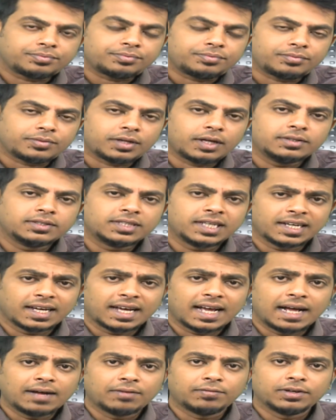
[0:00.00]
saying
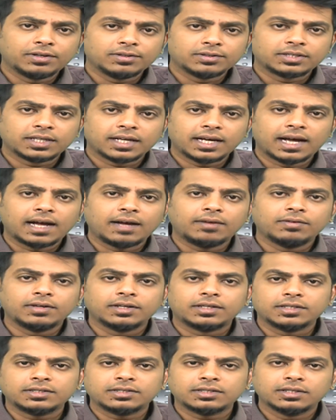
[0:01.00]
have. When you say have, it
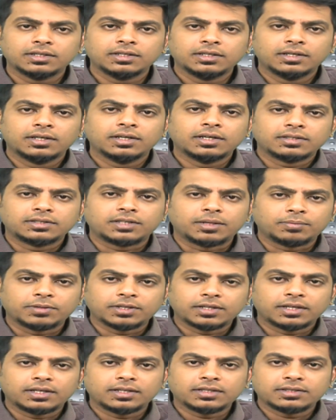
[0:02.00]
is something
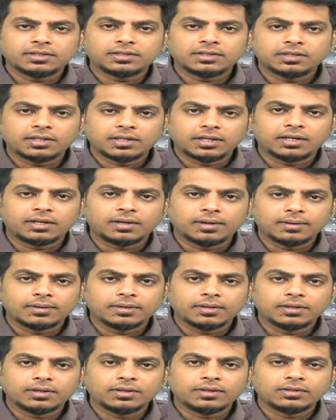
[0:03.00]
that is
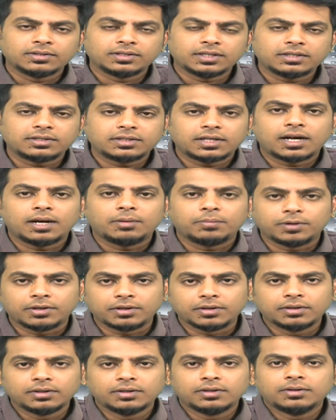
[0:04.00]
just happened,
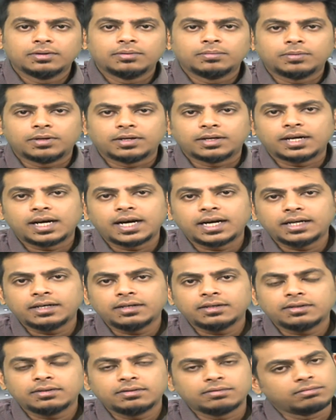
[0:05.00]
but had
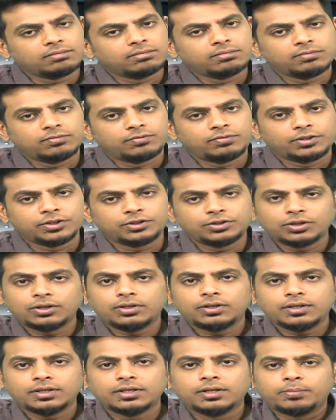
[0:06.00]
for sure
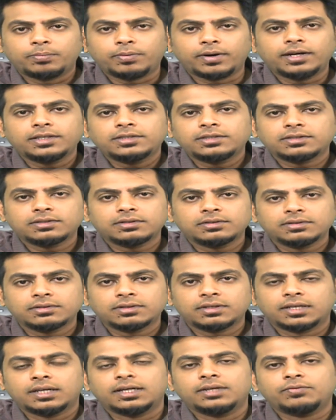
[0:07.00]
in the past,
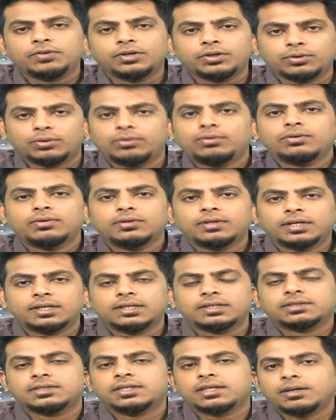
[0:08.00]
and we know that it's
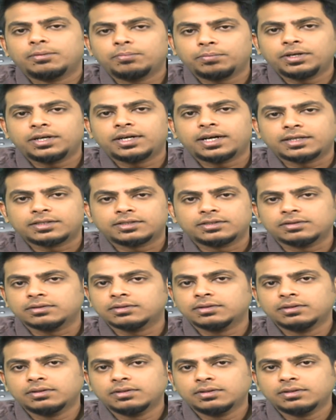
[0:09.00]
a complete action.
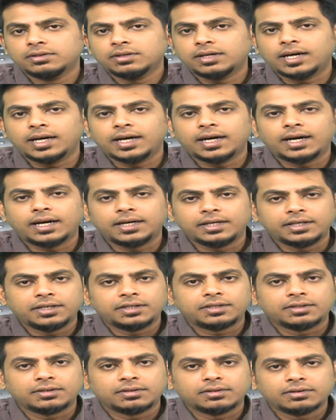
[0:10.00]
I had eaten
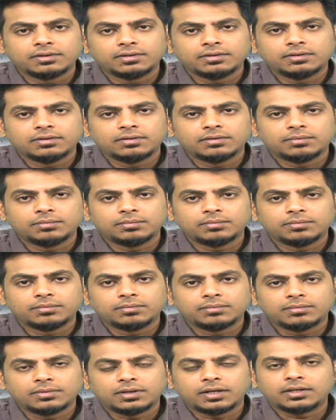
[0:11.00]

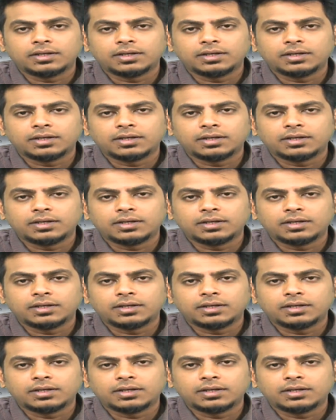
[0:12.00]
ante